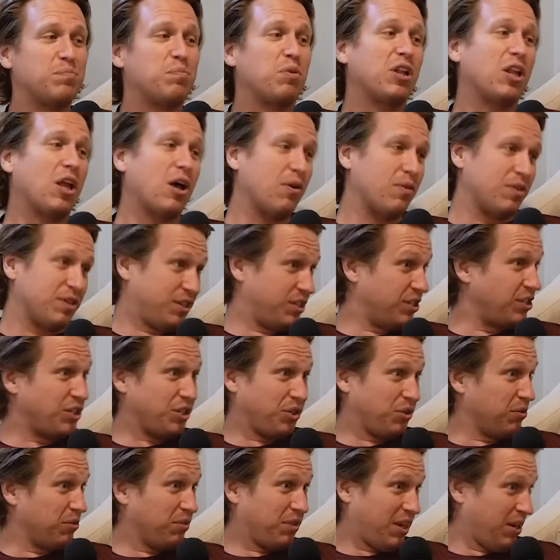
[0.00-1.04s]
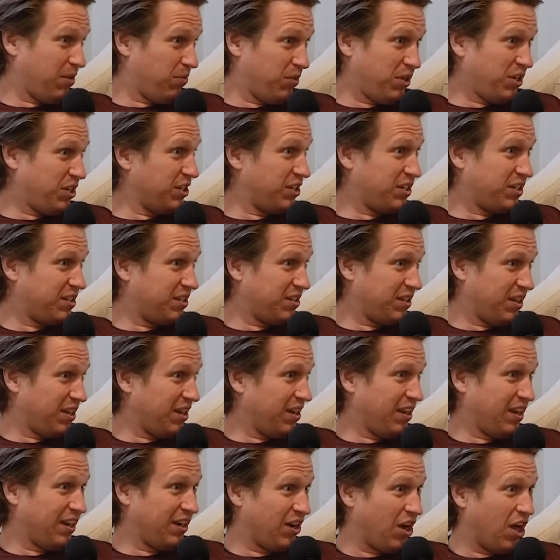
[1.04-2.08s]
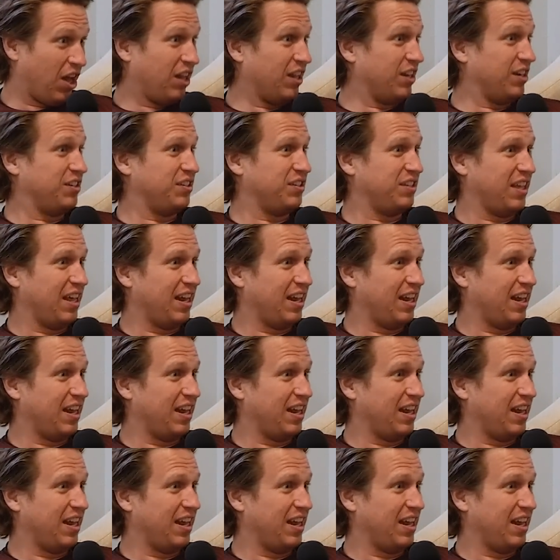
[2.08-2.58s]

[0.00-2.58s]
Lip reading: below us too. Can we just acknowledge